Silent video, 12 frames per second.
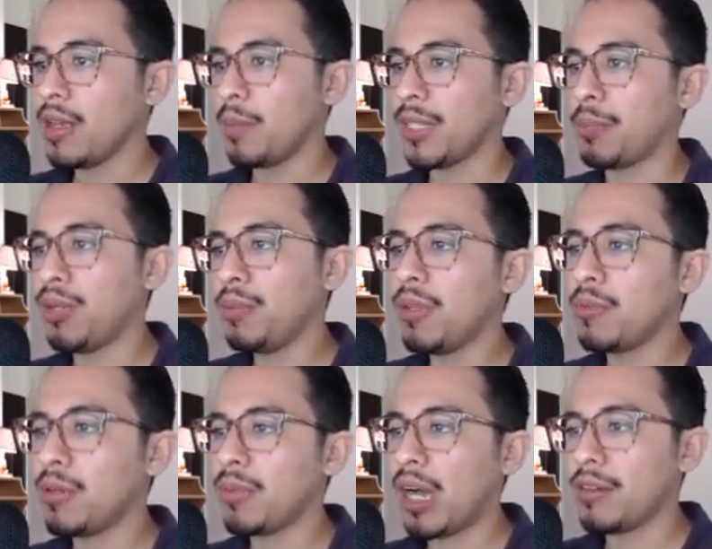But the premium
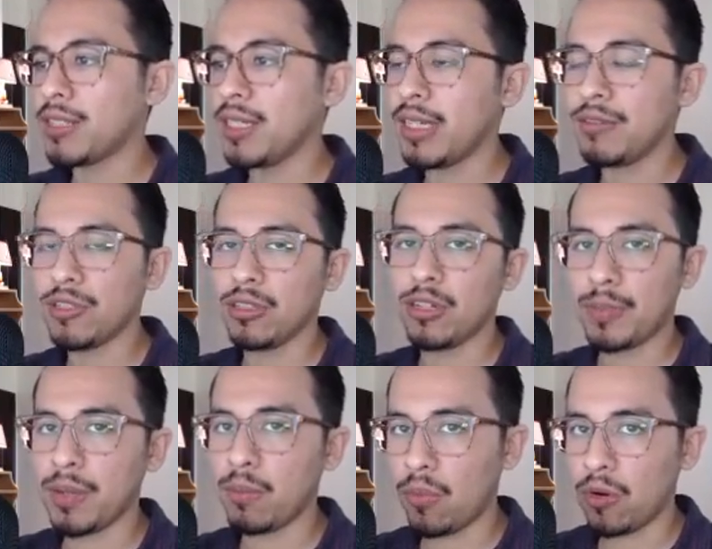one obviously gives you a little
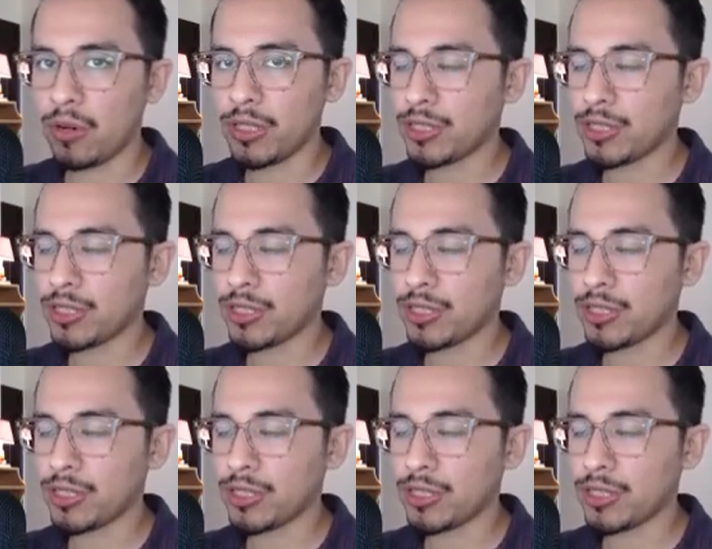bit more,